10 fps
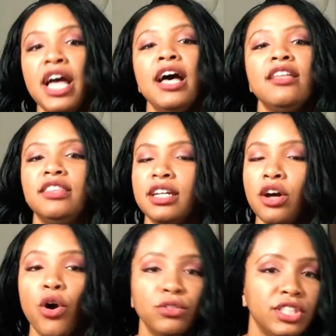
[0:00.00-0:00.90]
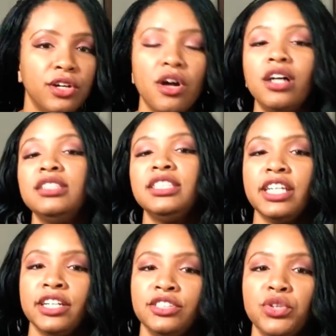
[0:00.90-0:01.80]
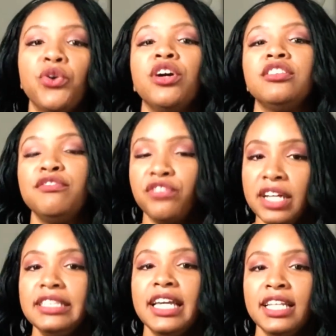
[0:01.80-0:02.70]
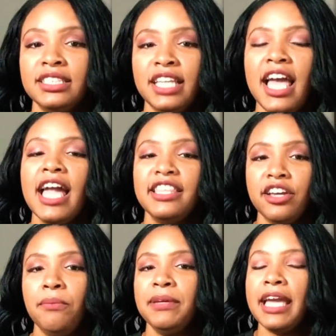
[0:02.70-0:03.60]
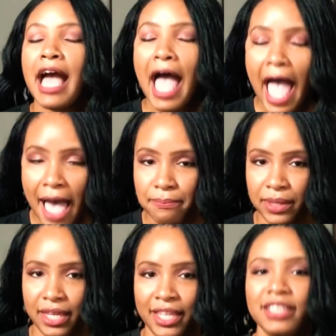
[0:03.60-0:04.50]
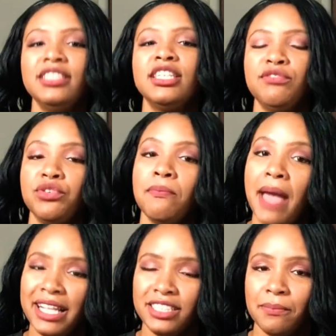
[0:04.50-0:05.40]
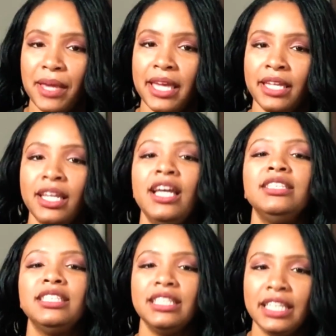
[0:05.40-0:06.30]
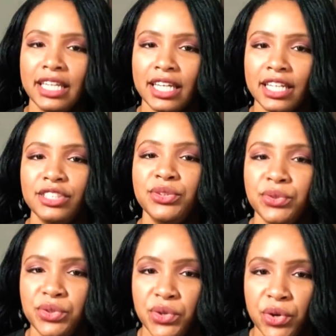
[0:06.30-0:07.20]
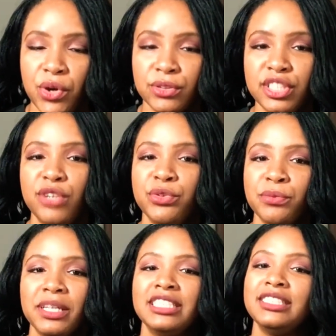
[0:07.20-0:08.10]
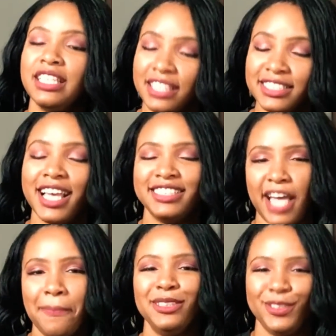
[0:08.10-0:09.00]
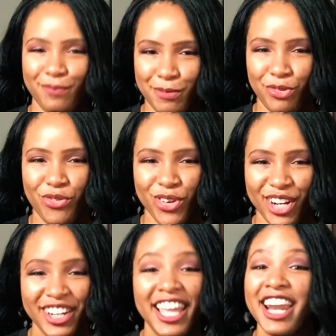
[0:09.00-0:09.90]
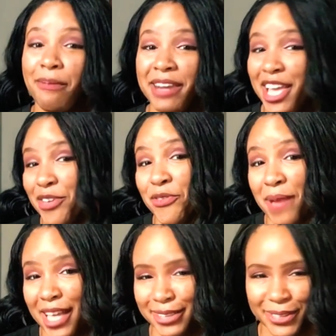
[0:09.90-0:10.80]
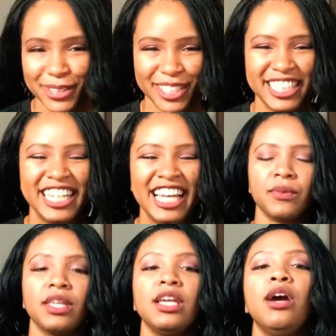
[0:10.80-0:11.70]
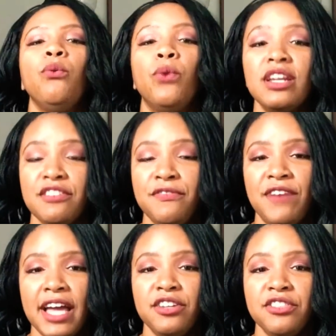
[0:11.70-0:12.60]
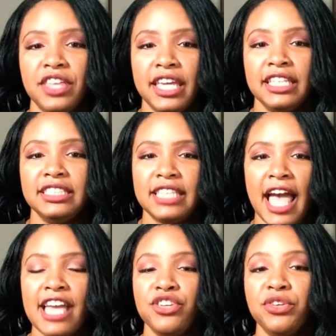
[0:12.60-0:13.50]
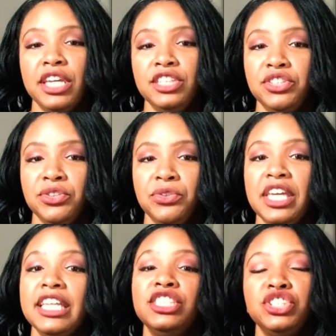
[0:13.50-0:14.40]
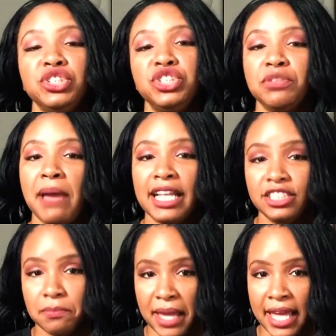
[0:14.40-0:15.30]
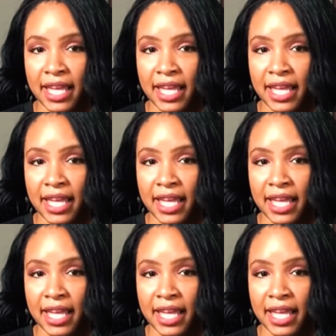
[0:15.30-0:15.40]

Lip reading: the hotel concierge or the front desk, and they'll be happy to give you a MagicBand to link to your hotel room, because this has happened to me before, and I'm an annual pass holder. One of the final things that you can do is use your MagicBand